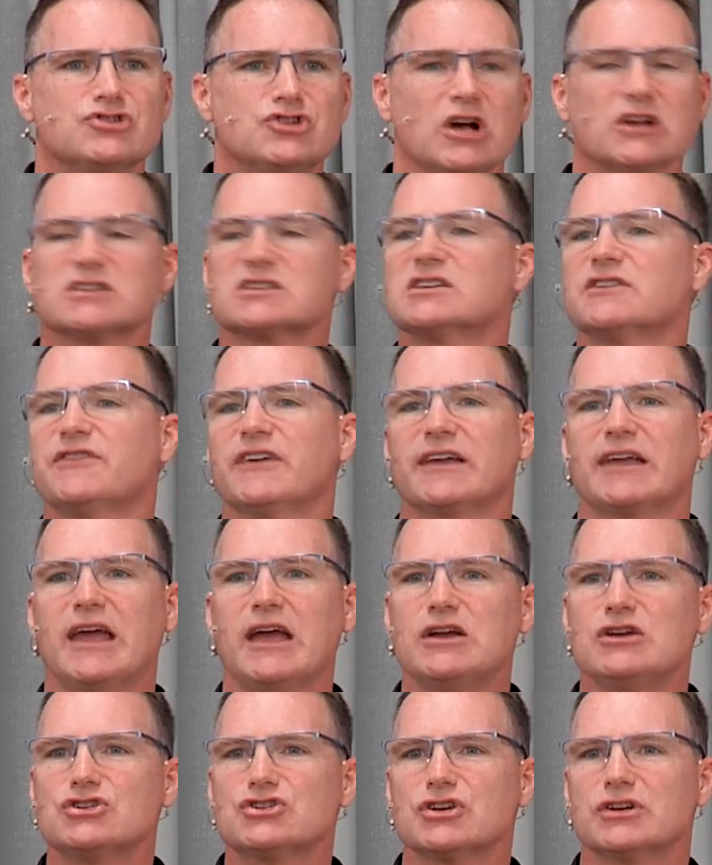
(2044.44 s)

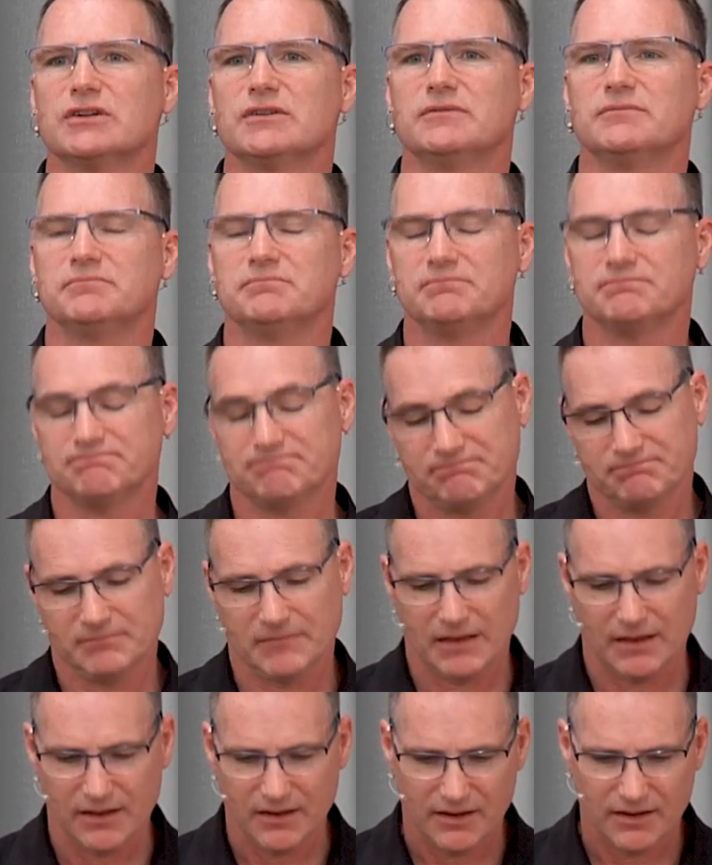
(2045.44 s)
justification
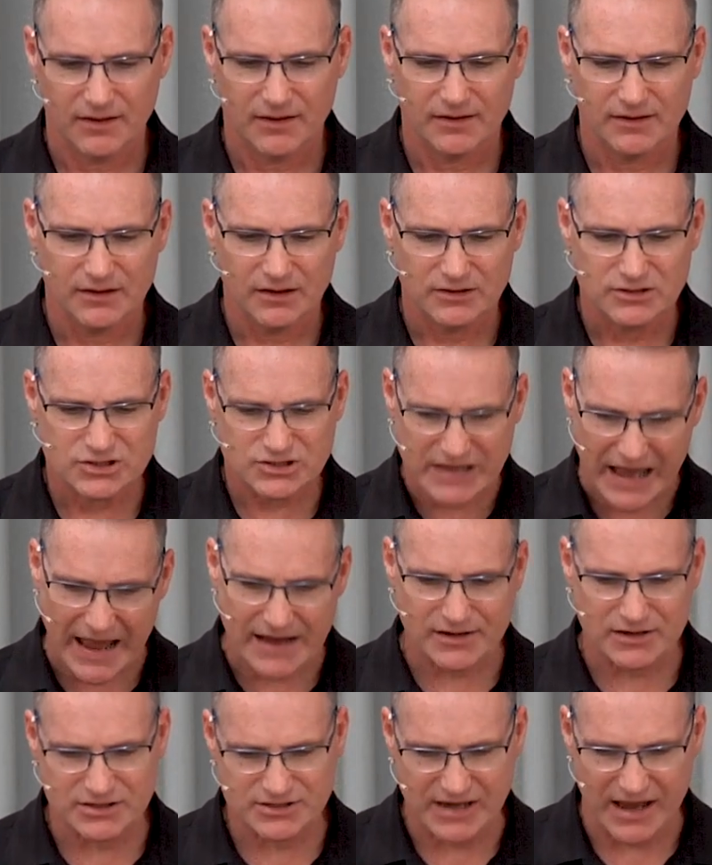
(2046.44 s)

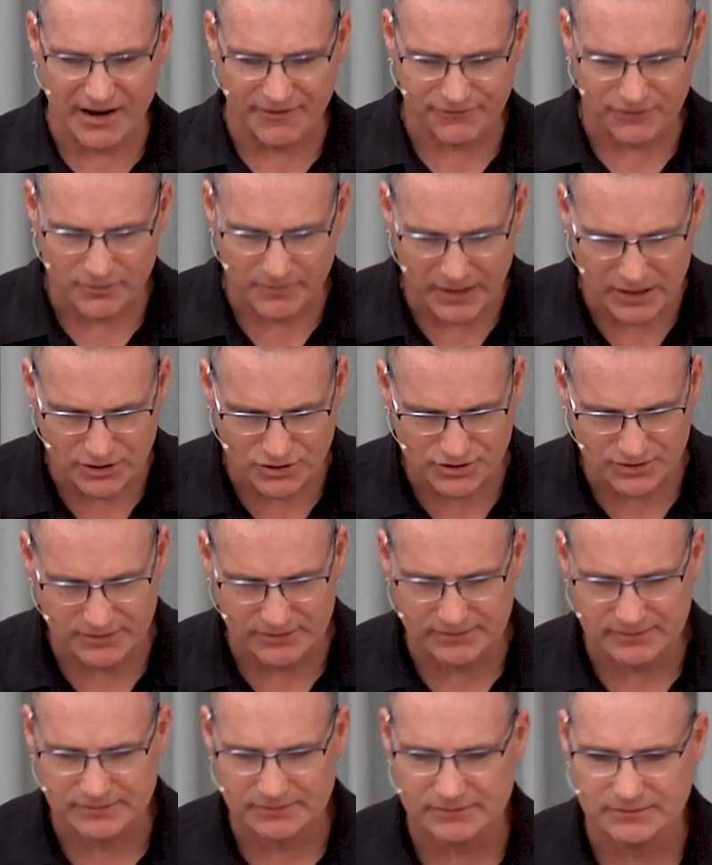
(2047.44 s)
status
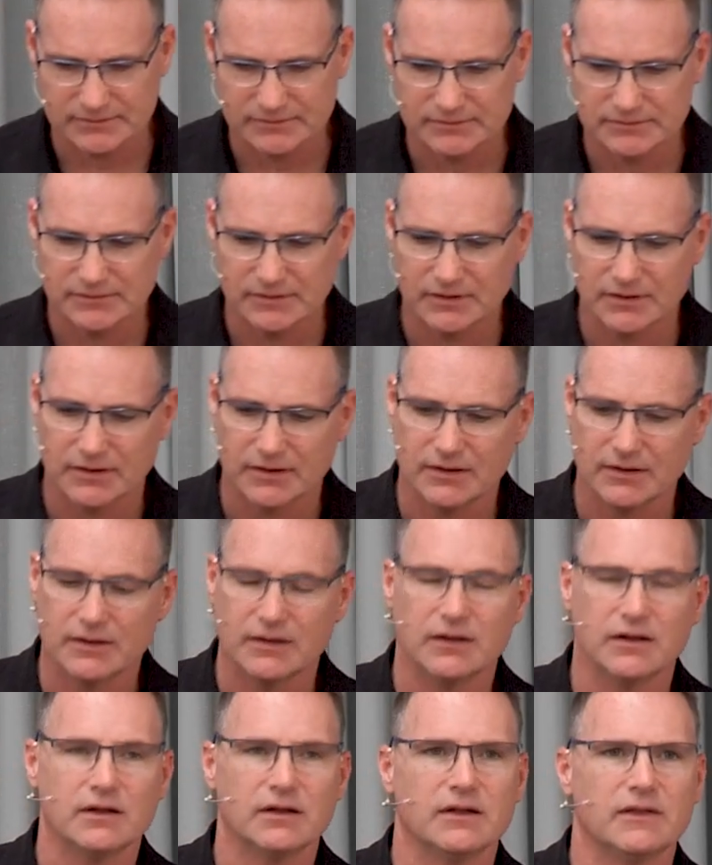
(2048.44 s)
affirmation,
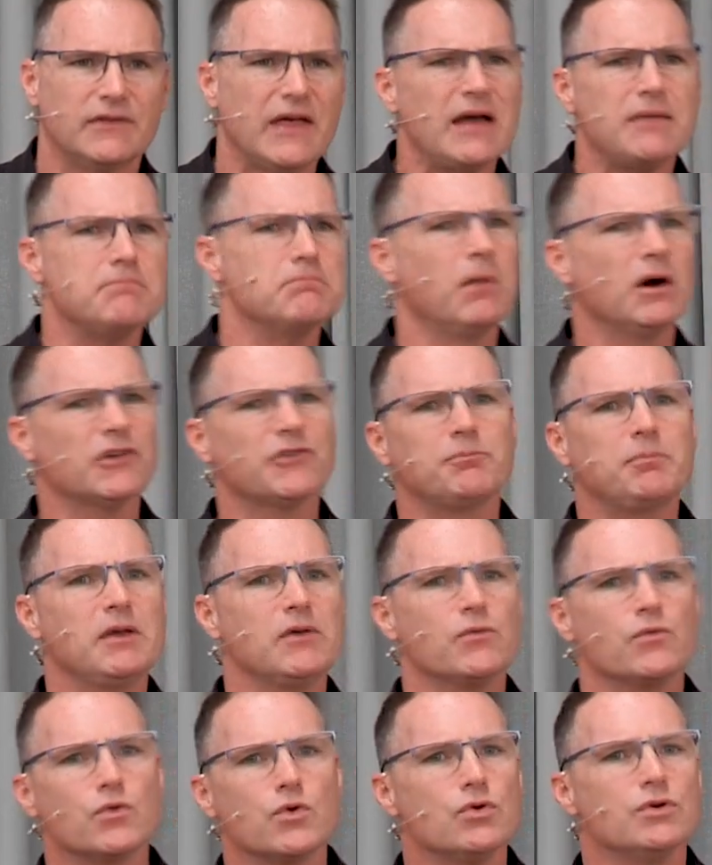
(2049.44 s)
that must be
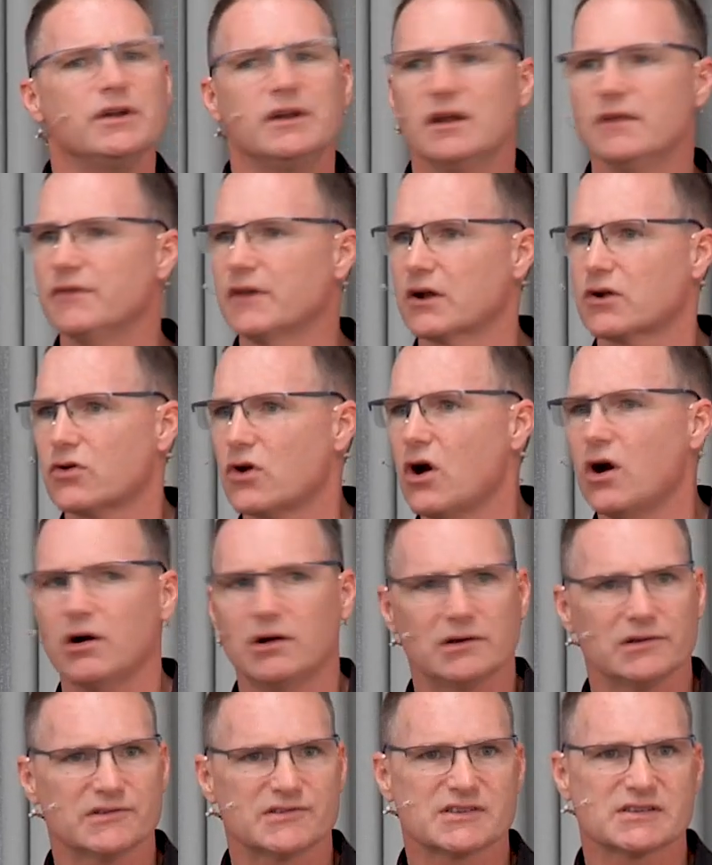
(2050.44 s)
rooted in the
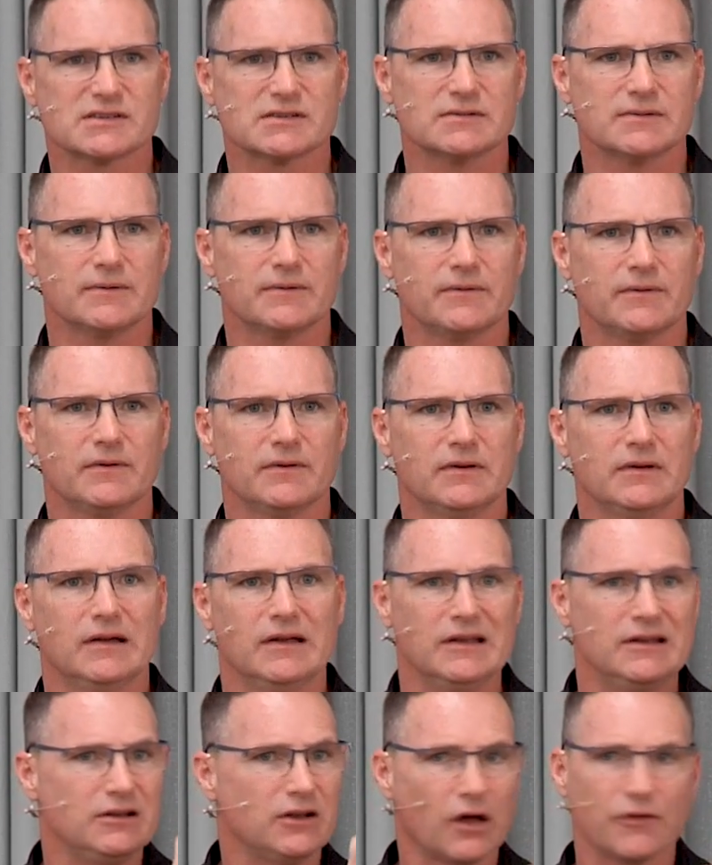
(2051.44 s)
cross
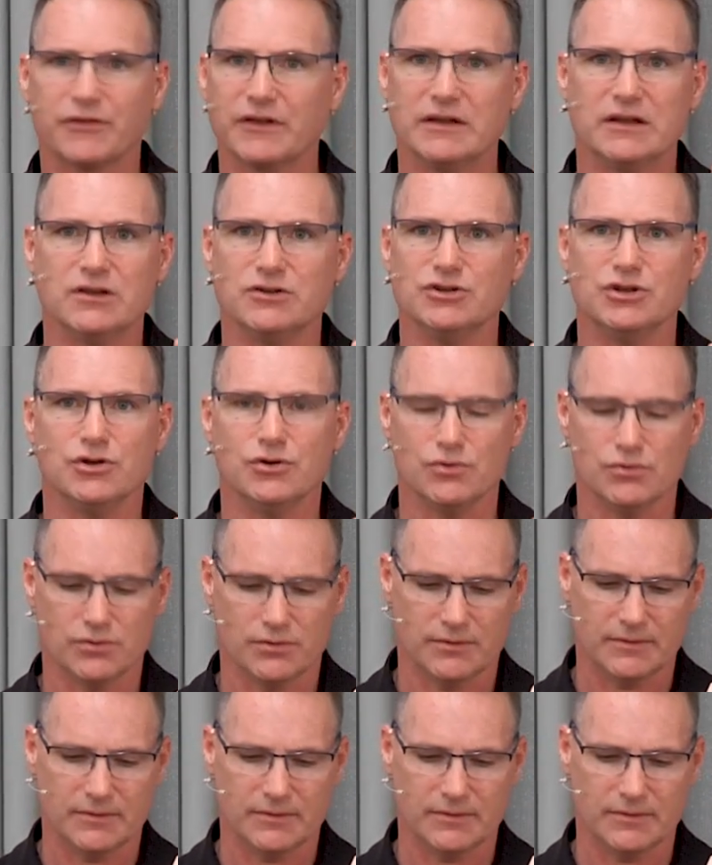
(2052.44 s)
and nothing in you.